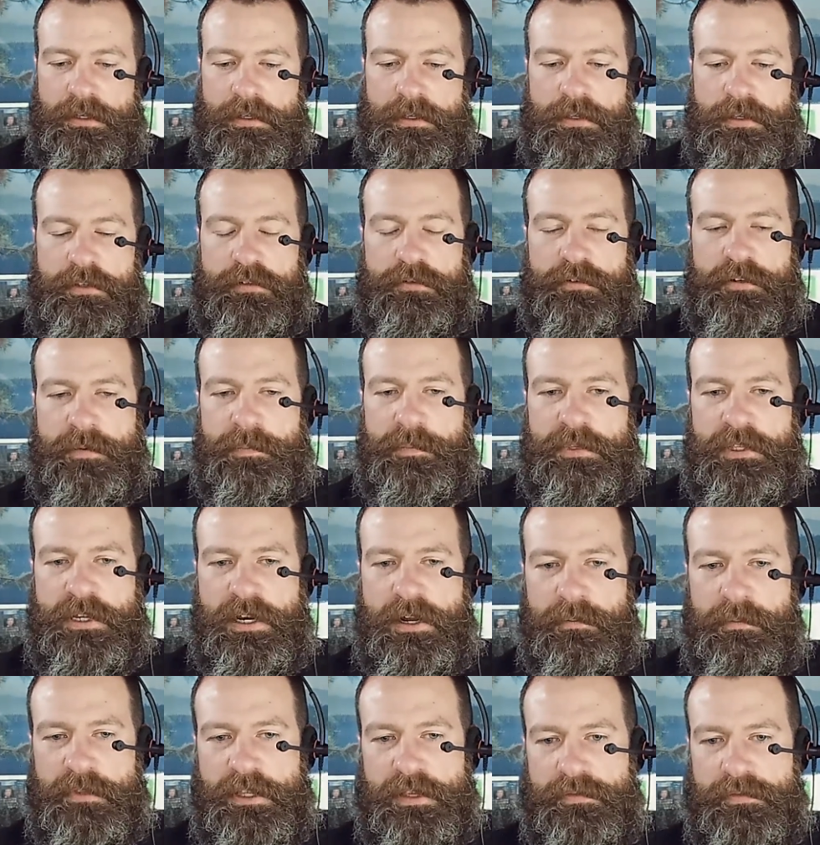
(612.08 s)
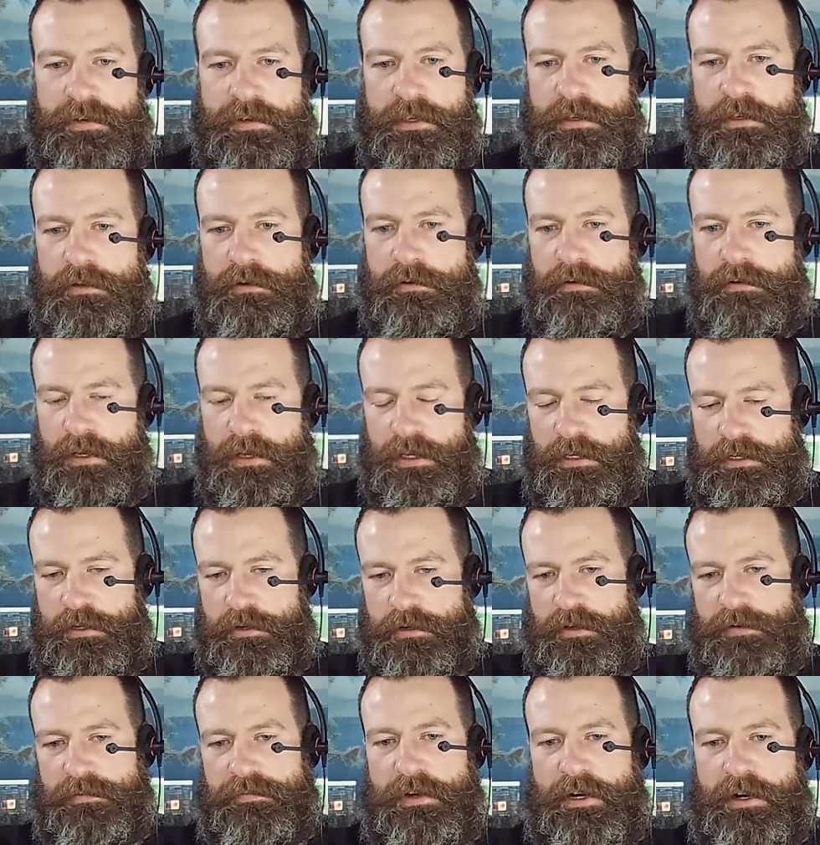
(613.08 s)
script that I'm leaving you, and
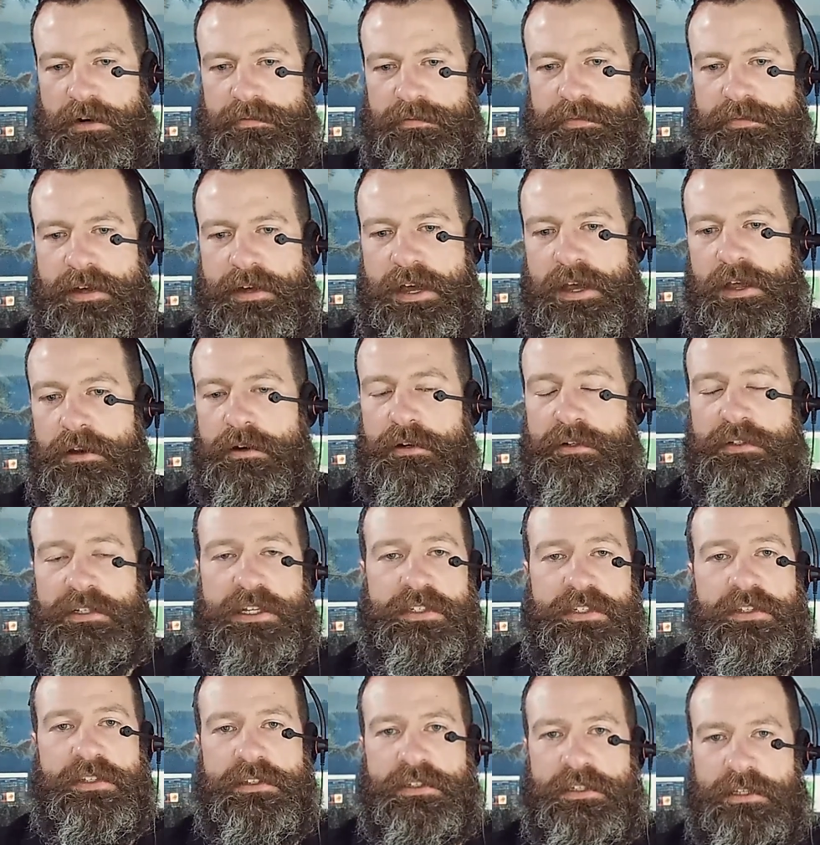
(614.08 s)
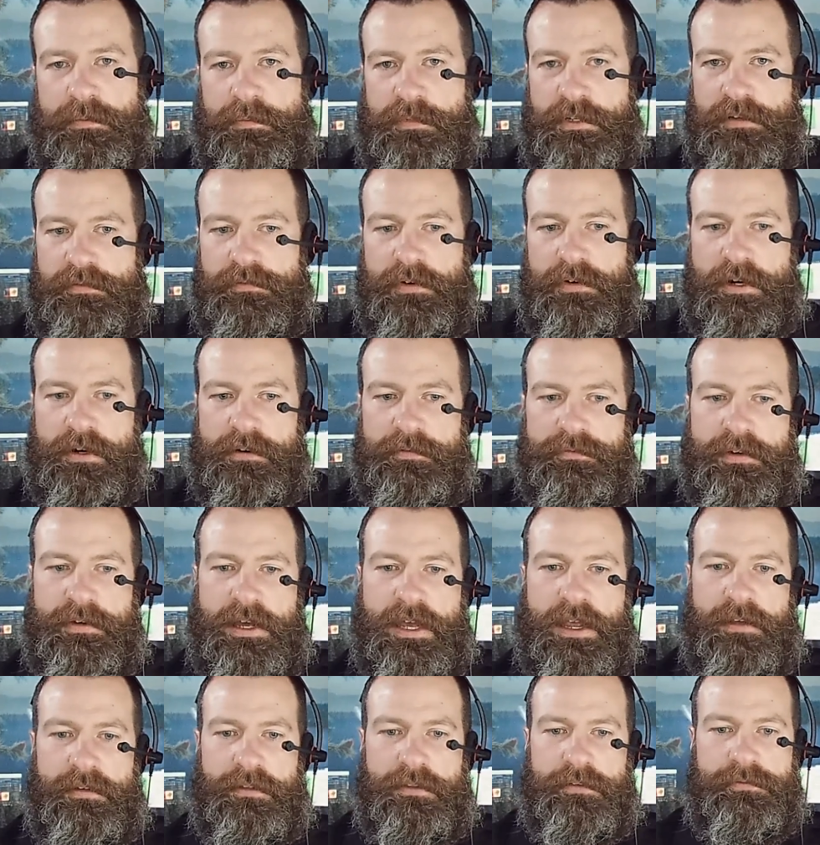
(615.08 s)
you can verify, your testing team can
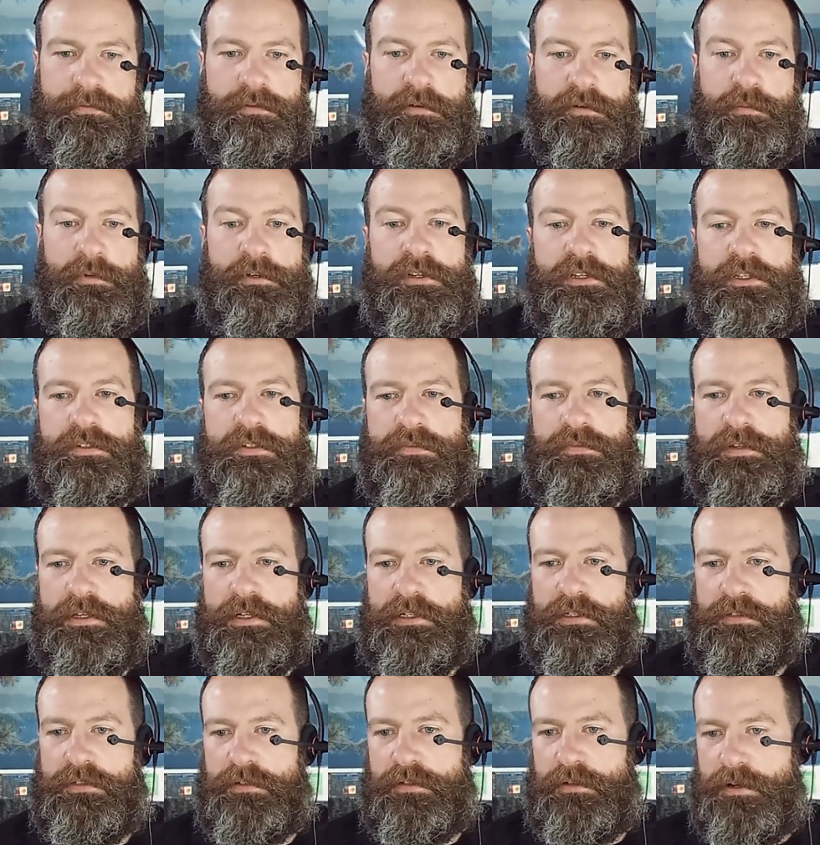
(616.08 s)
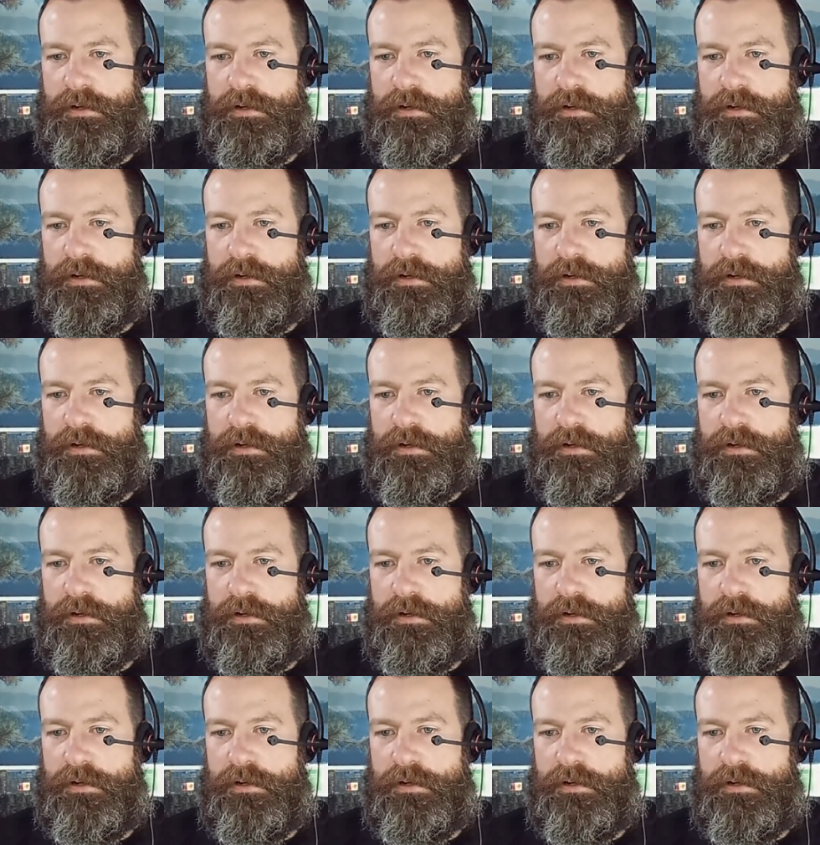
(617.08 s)
verify if the vulnerability is fixed or